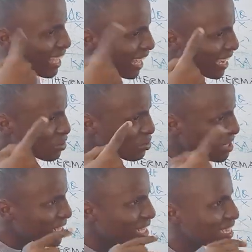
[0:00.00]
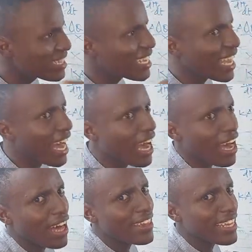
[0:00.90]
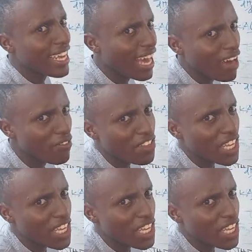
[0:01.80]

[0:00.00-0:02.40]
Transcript: actually, they have the